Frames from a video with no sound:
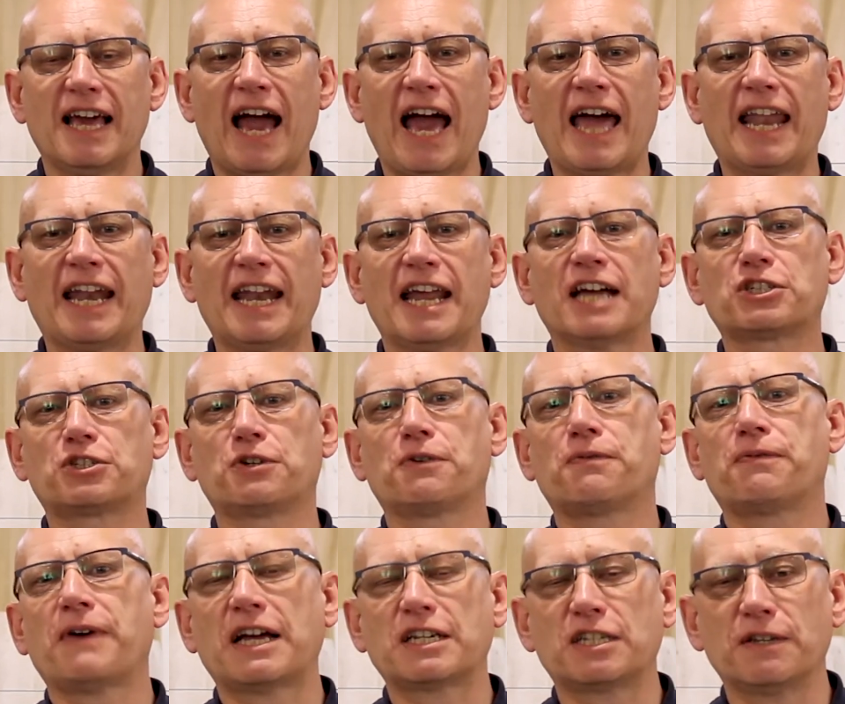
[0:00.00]
And in actual
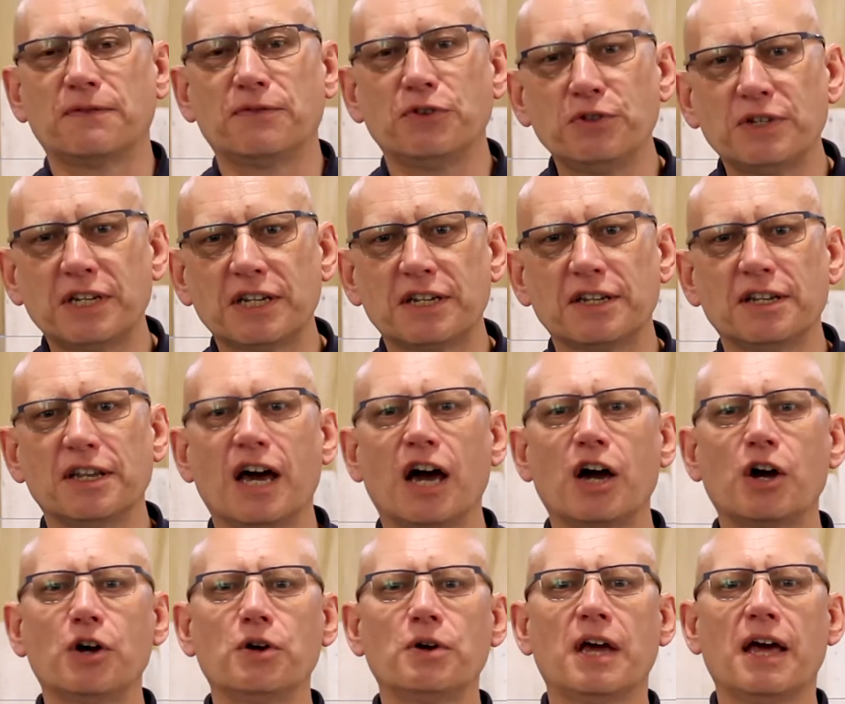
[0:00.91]
fact, if you didn't
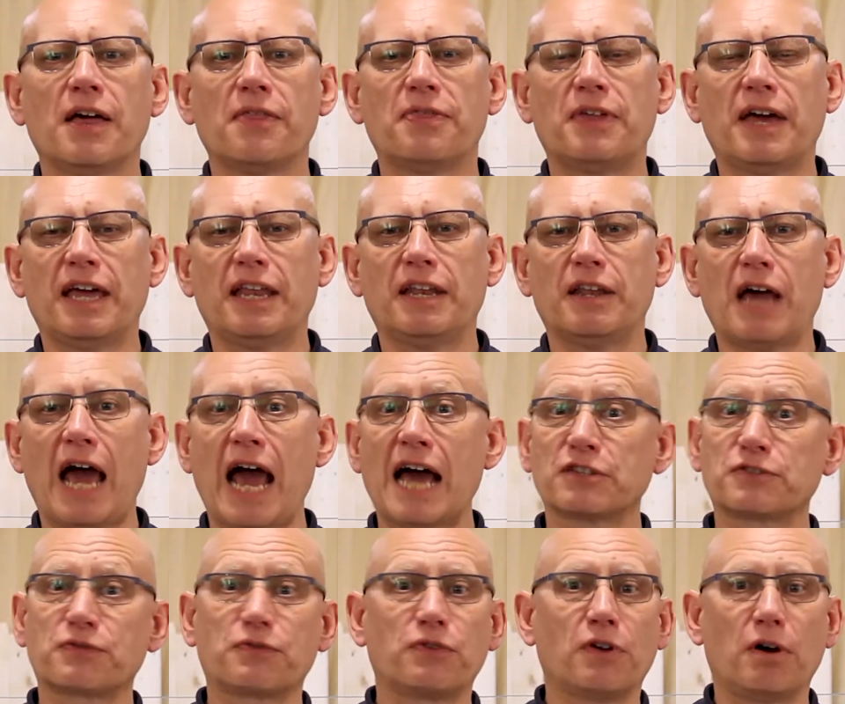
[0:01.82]
know, then
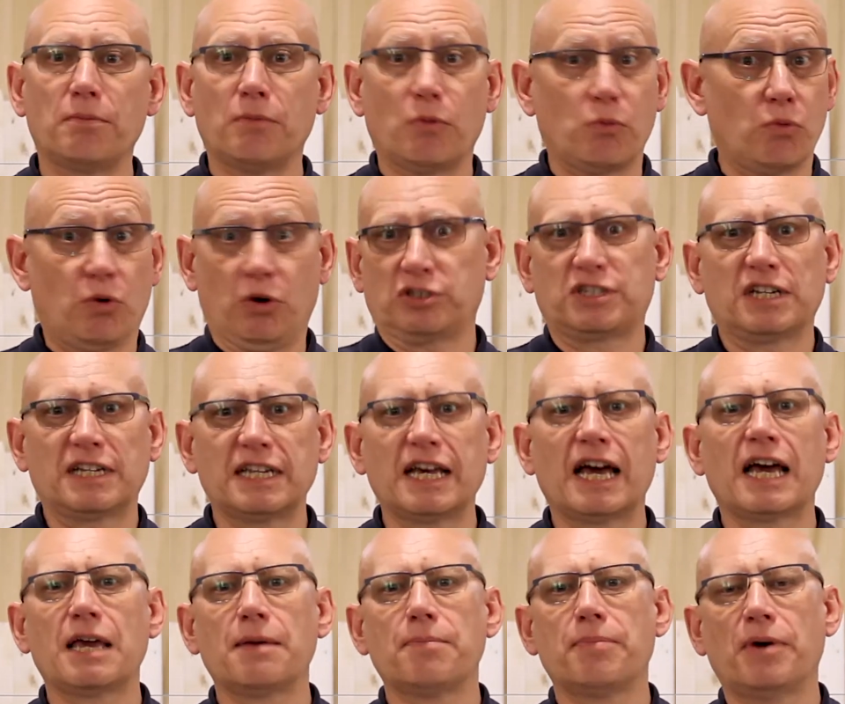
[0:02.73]
as from
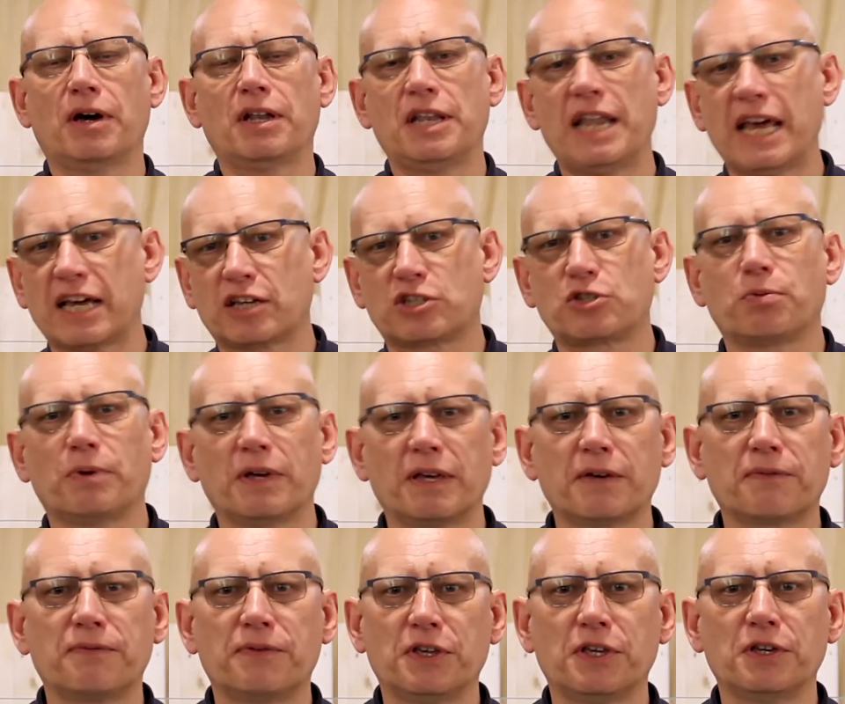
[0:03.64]
today, but next week
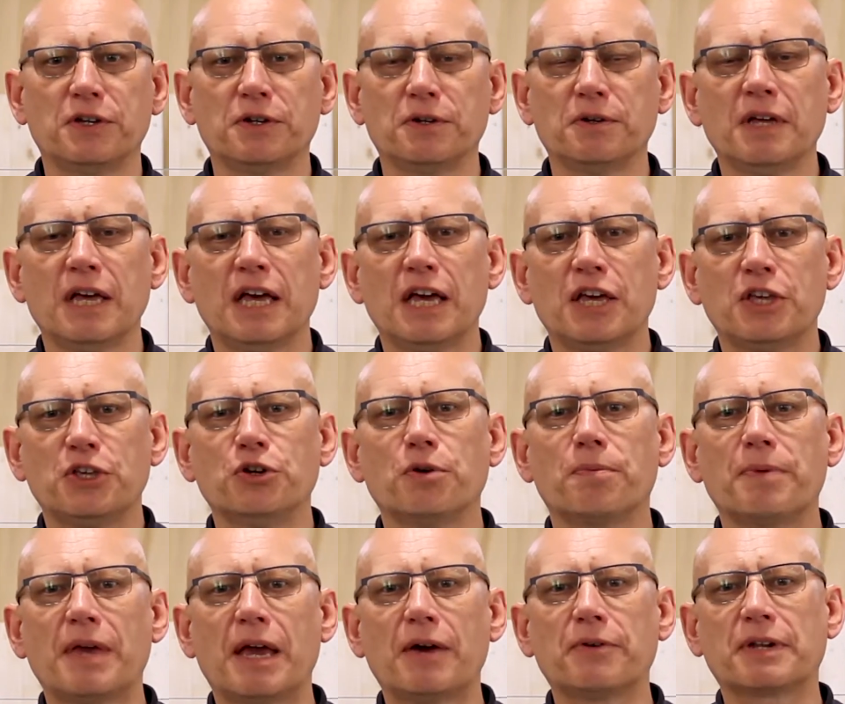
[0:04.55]
for you,
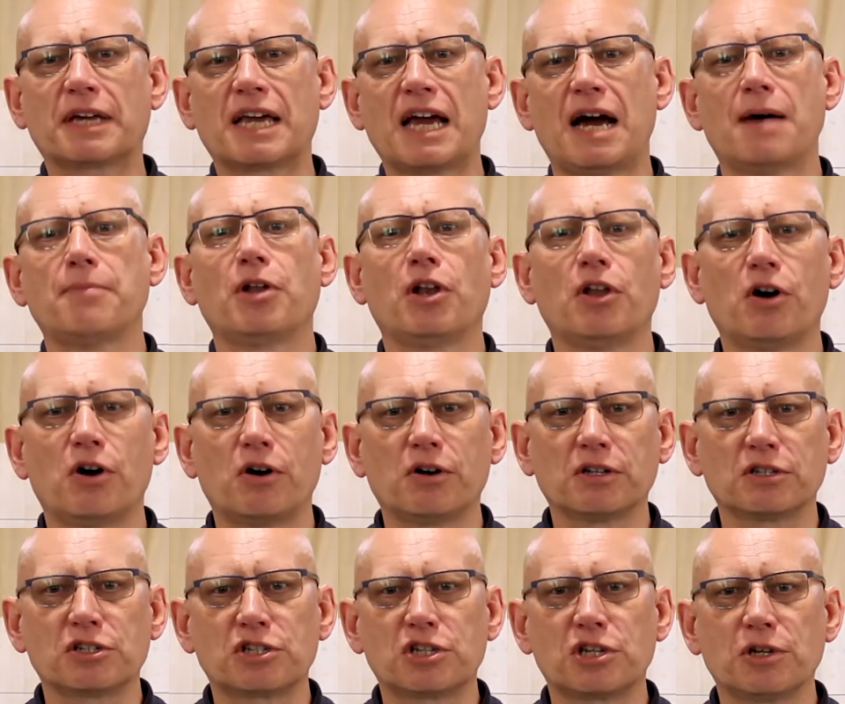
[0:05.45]
you'll be able to come
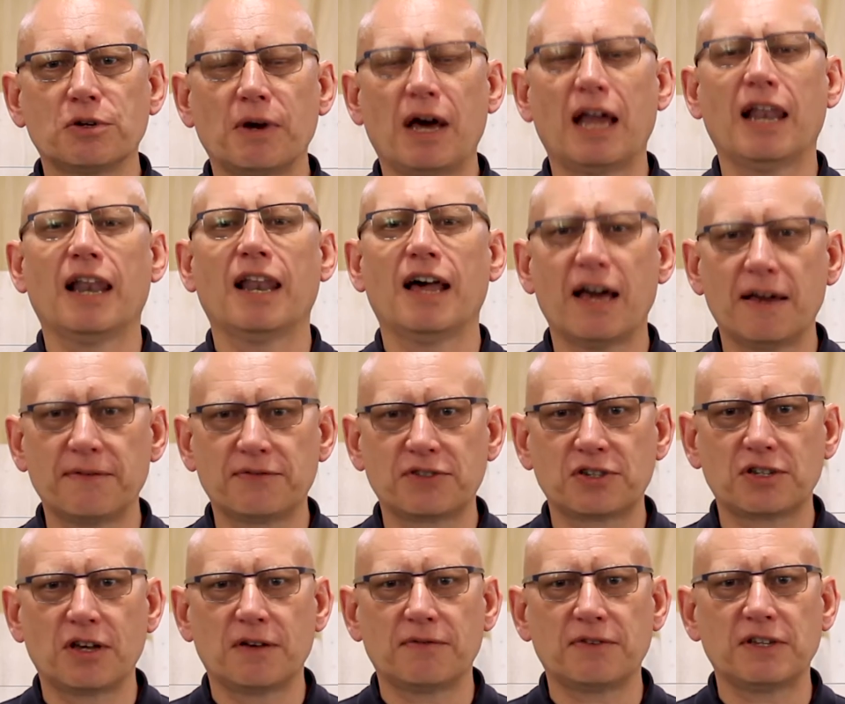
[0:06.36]
along to a live
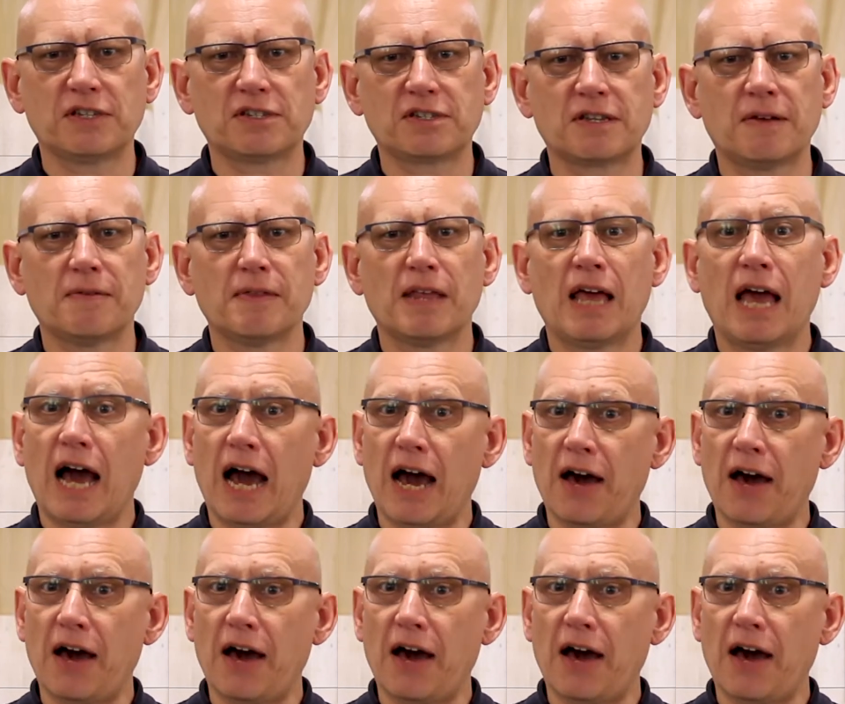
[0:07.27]
service.